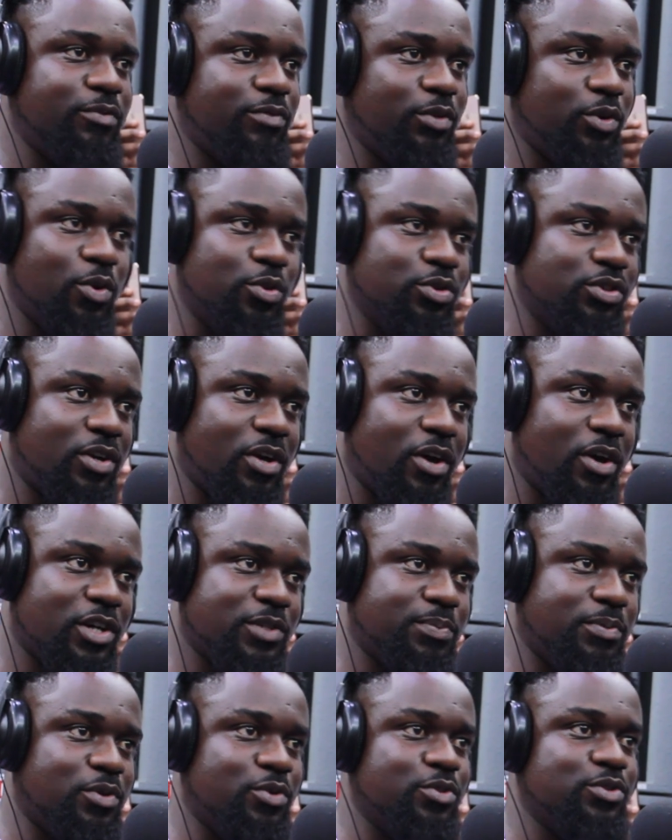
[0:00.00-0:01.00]
If you go to the
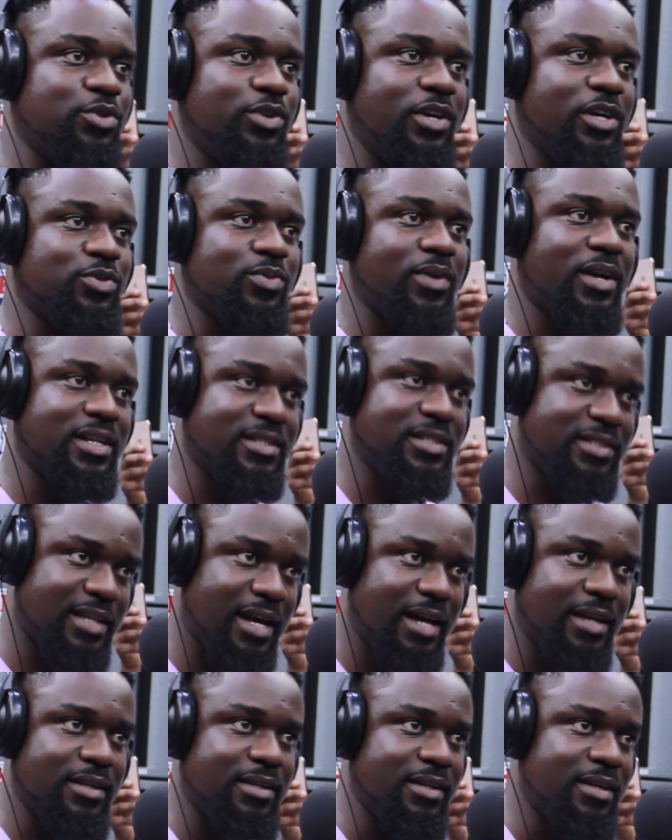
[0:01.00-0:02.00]
hospitals, you get to
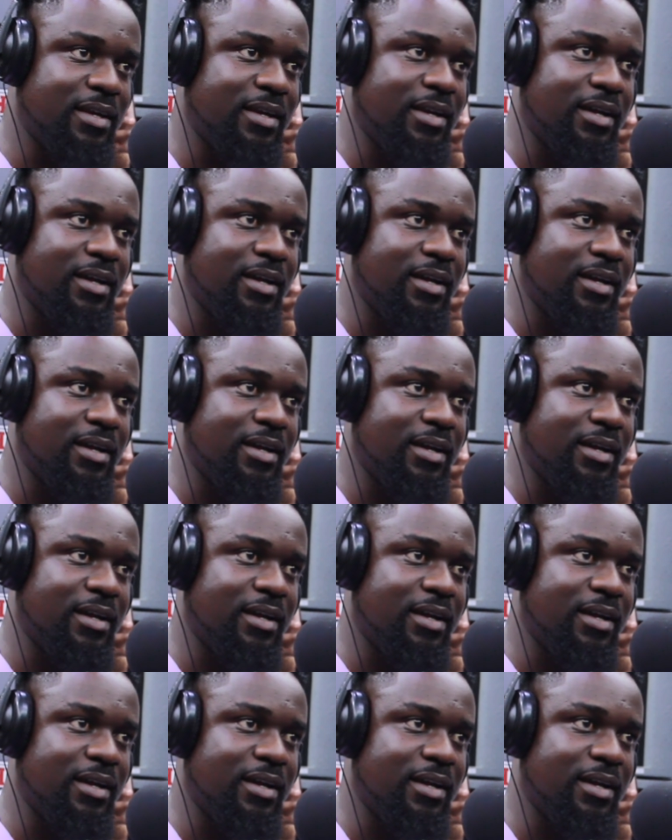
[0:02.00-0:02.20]
understand